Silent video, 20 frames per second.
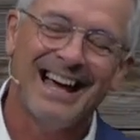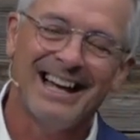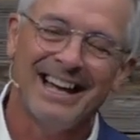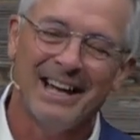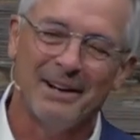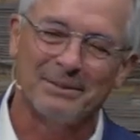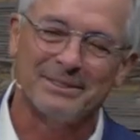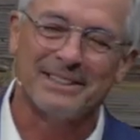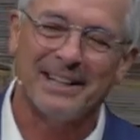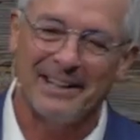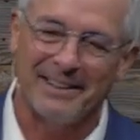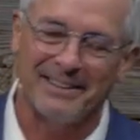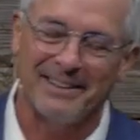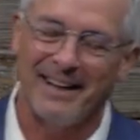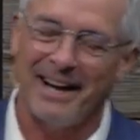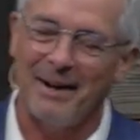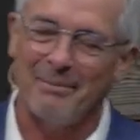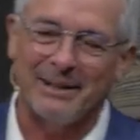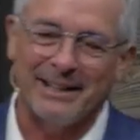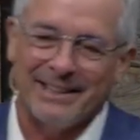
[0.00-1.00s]
It was kind of,
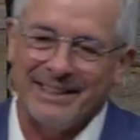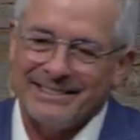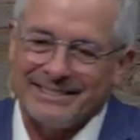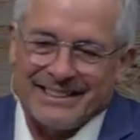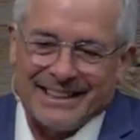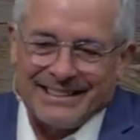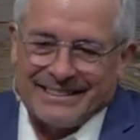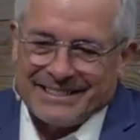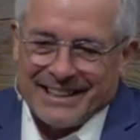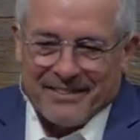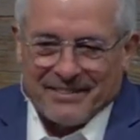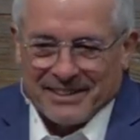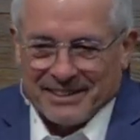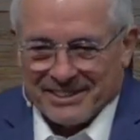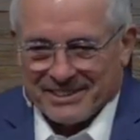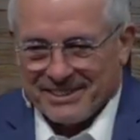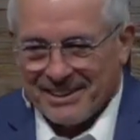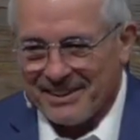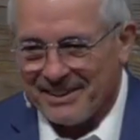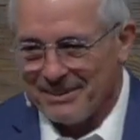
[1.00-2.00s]
I mean, he's 7
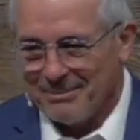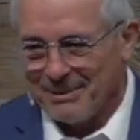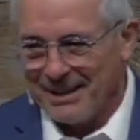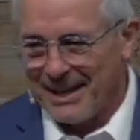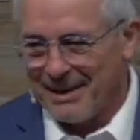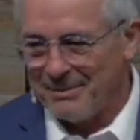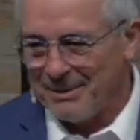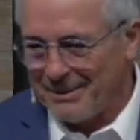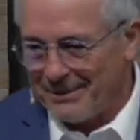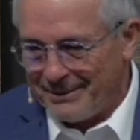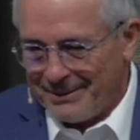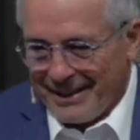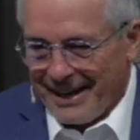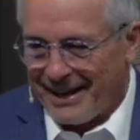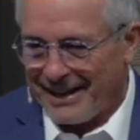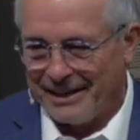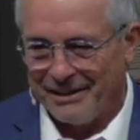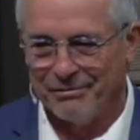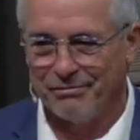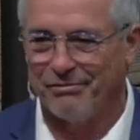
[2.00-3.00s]
years younger than me. I mean, we're not
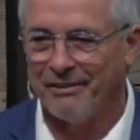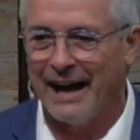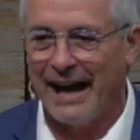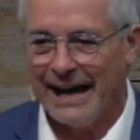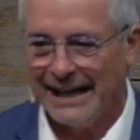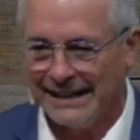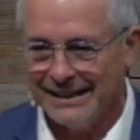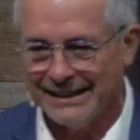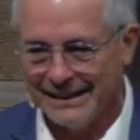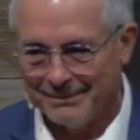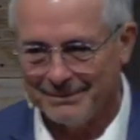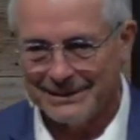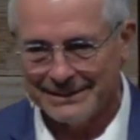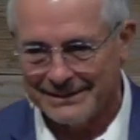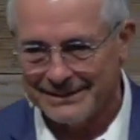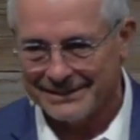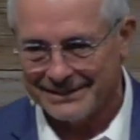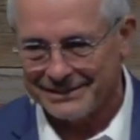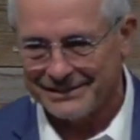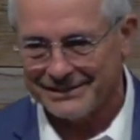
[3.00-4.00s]
going to fight. I mean,
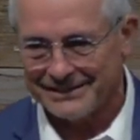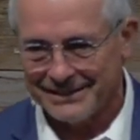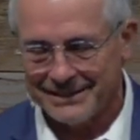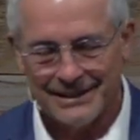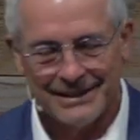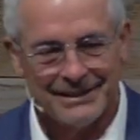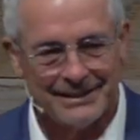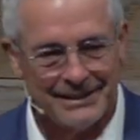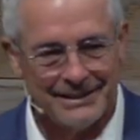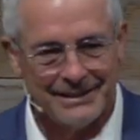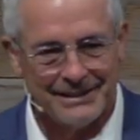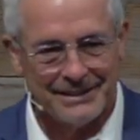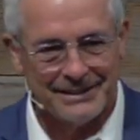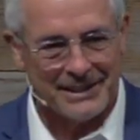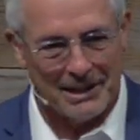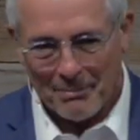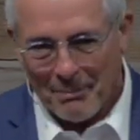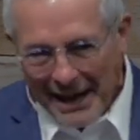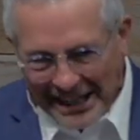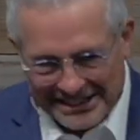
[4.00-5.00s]

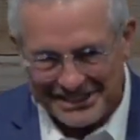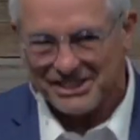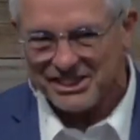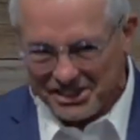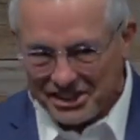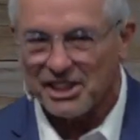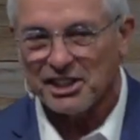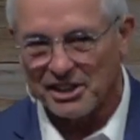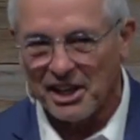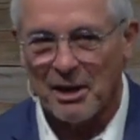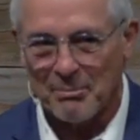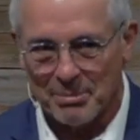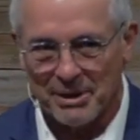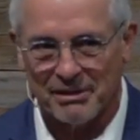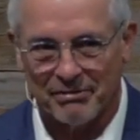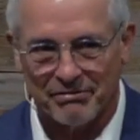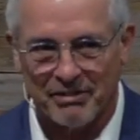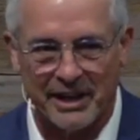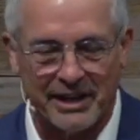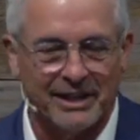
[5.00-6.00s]
there might still not be a
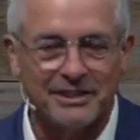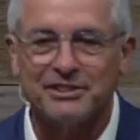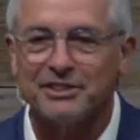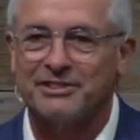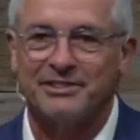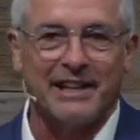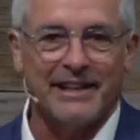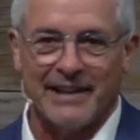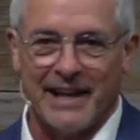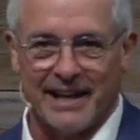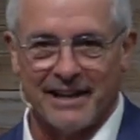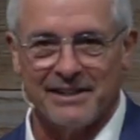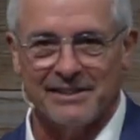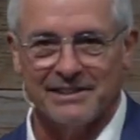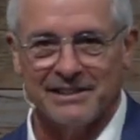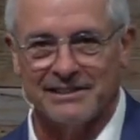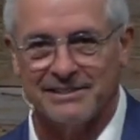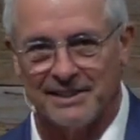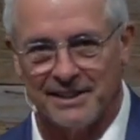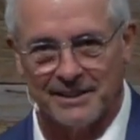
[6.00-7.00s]
fight. I'll just say that because
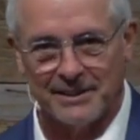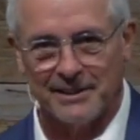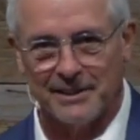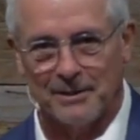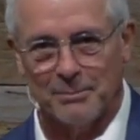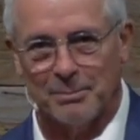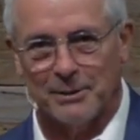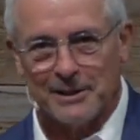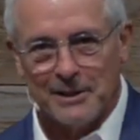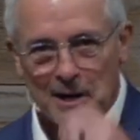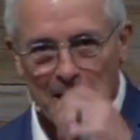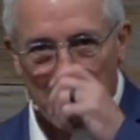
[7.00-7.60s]
he's not here, but,